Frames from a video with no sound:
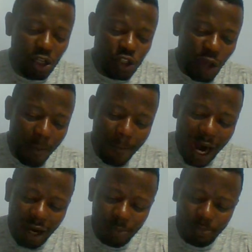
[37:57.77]
So a
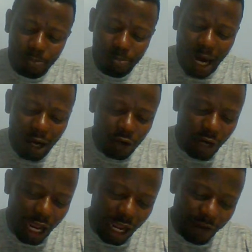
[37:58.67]
bar
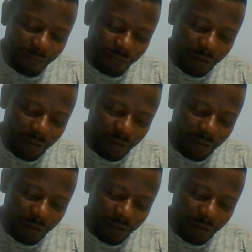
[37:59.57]
graph,